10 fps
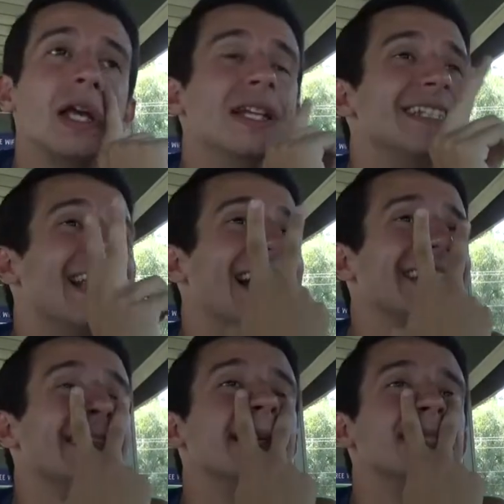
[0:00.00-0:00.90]

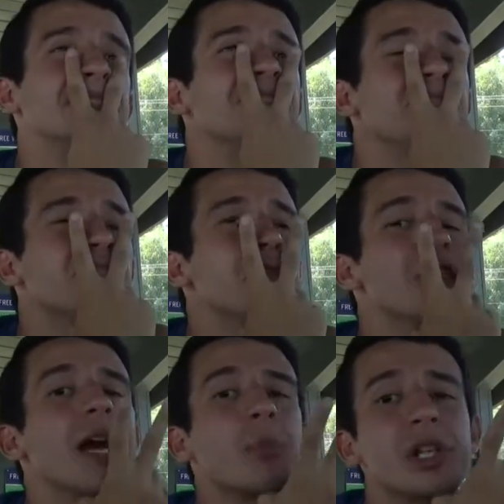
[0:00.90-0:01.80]
Secondly,
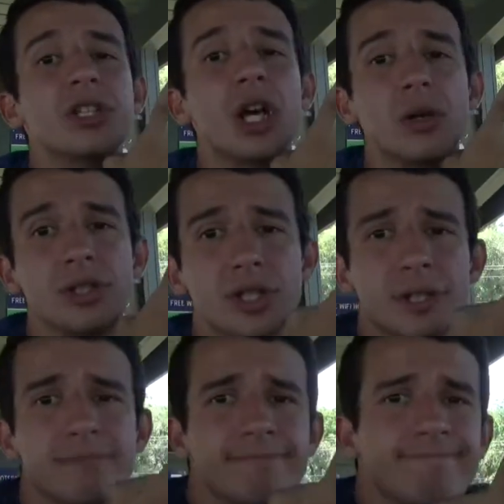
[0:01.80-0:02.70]
Jeopardy's hosts.